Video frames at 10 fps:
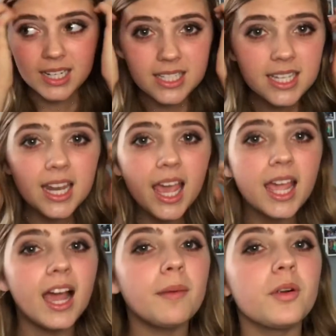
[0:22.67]

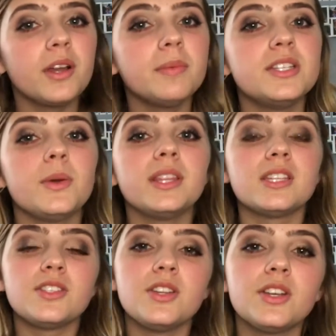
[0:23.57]
Today I'm going to be doing
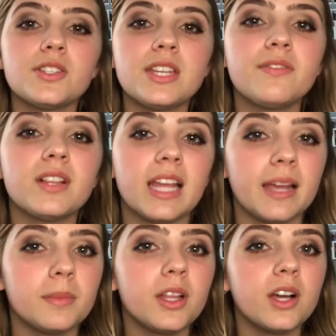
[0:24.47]
this New Year's Eve
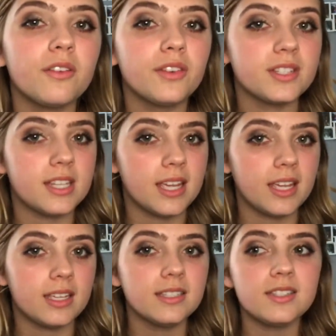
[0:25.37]
glam look for
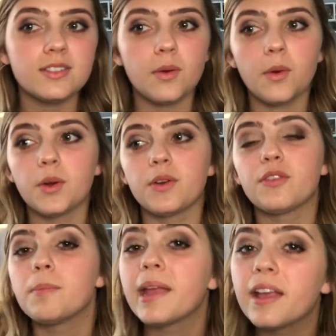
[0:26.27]
teens or
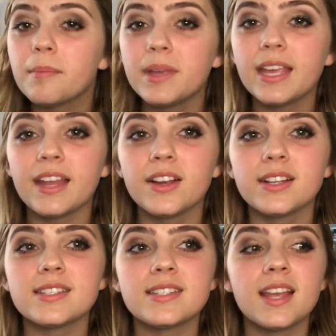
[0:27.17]
for makeup
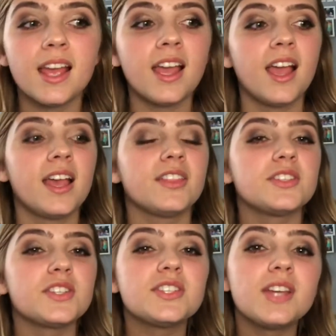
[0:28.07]
beginners.
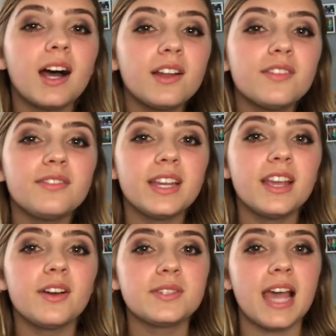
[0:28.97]
There's a ton of
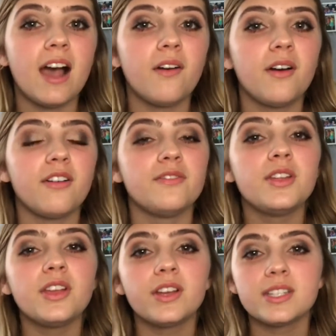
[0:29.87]
videos out of New
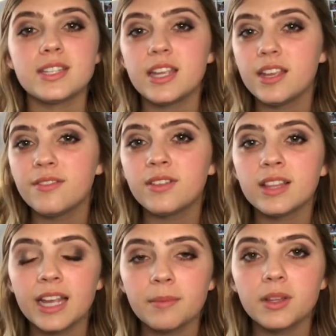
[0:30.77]
Year's Eve
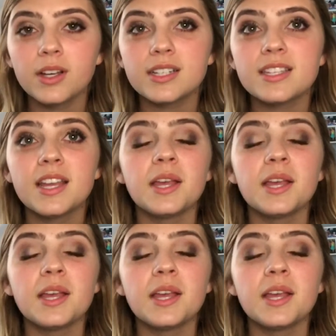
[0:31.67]
glam looks,